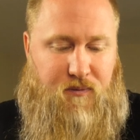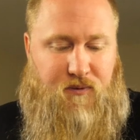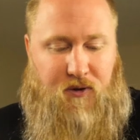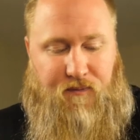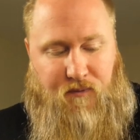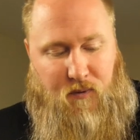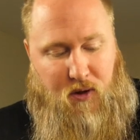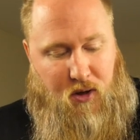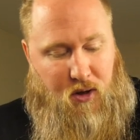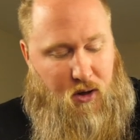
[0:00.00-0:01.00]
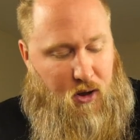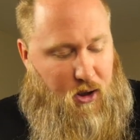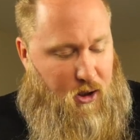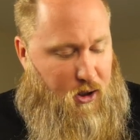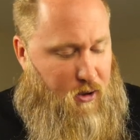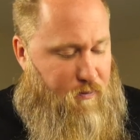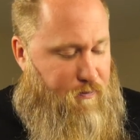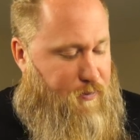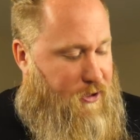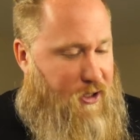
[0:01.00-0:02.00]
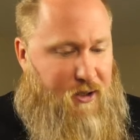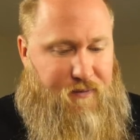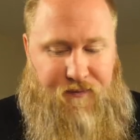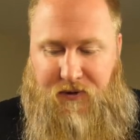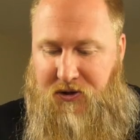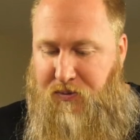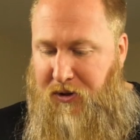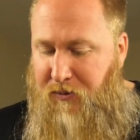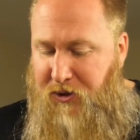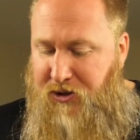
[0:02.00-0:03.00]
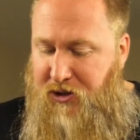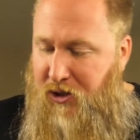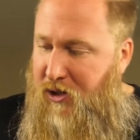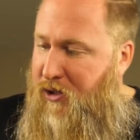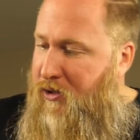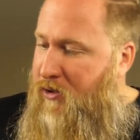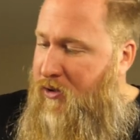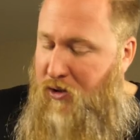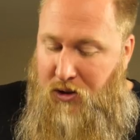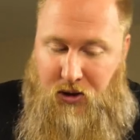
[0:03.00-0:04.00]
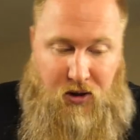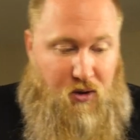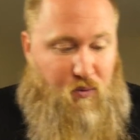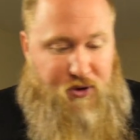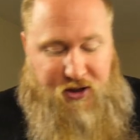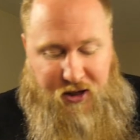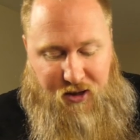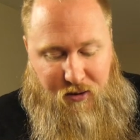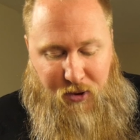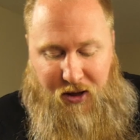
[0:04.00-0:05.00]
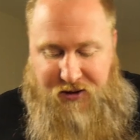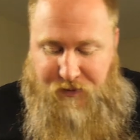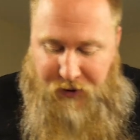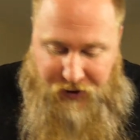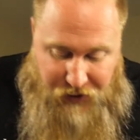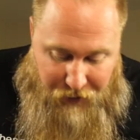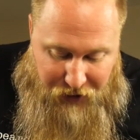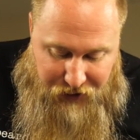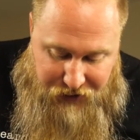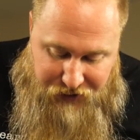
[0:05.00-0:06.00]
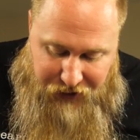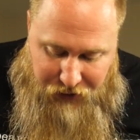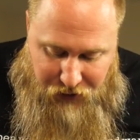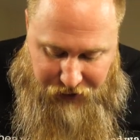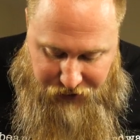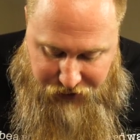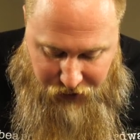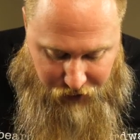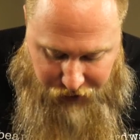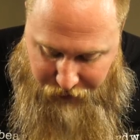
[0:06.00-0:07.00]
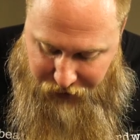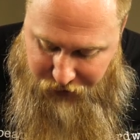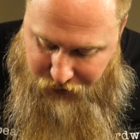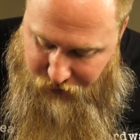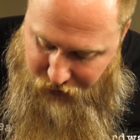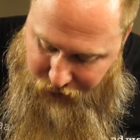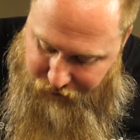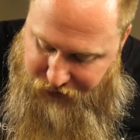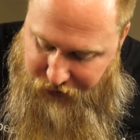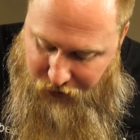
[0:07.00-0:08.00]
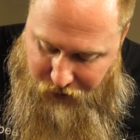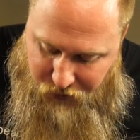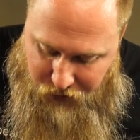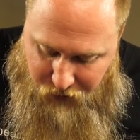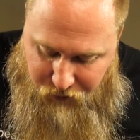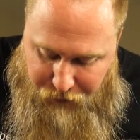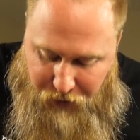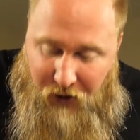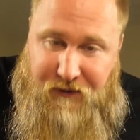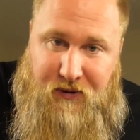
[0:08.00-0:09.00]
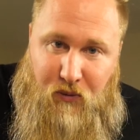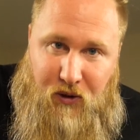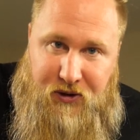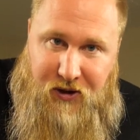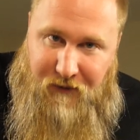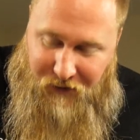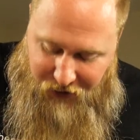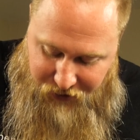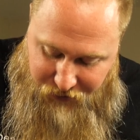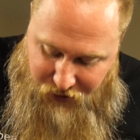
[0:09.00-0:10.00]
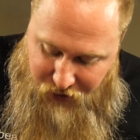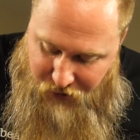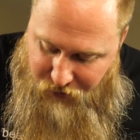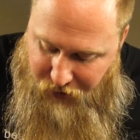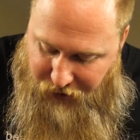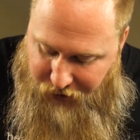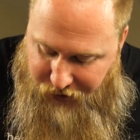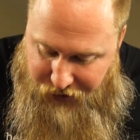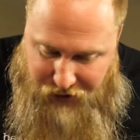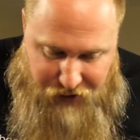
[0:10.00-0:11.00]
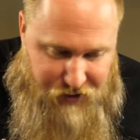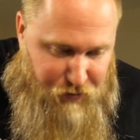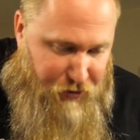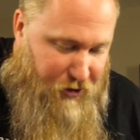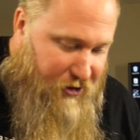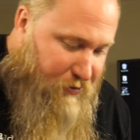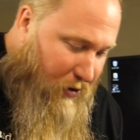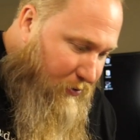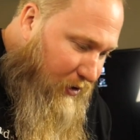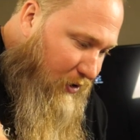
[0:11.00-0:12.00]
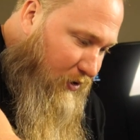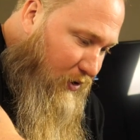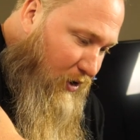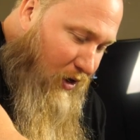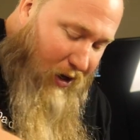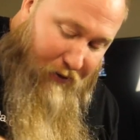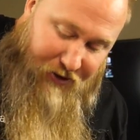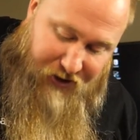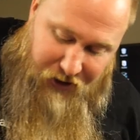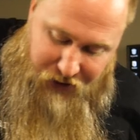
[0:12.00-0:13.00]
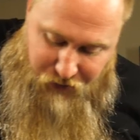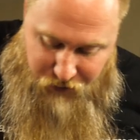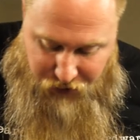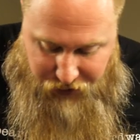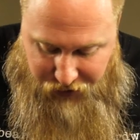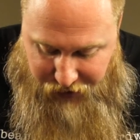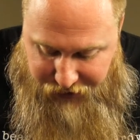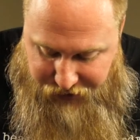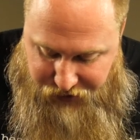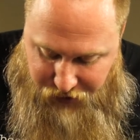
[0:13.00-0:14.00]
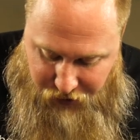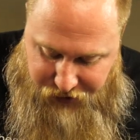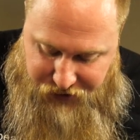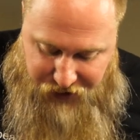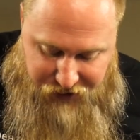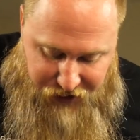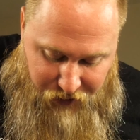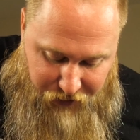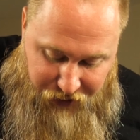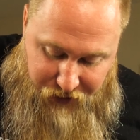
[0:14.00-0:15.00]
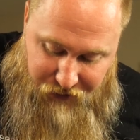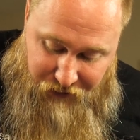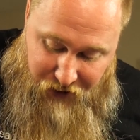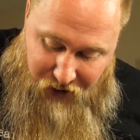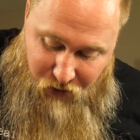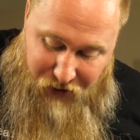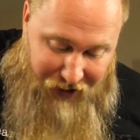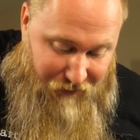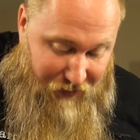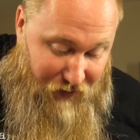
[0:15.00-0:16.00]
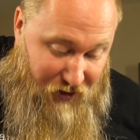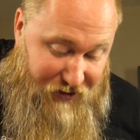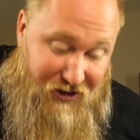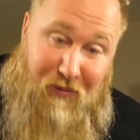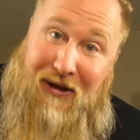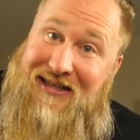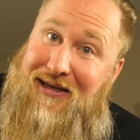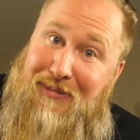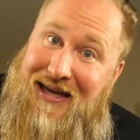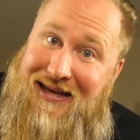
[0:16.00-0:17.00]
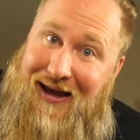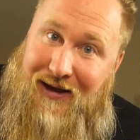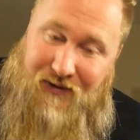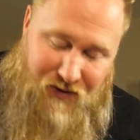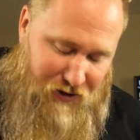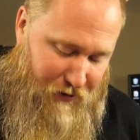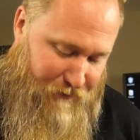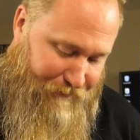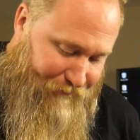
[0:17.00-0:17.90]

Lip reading: So, but yeah, that's pretty much what you get in the box. But I mean, let's take a look at this card. I mean, obviously I'll rip off some more stuff on it. But man, it is pretty. It's probably I would say one of the nicest cards that's out, and we haven't even looked at the PCB yet. So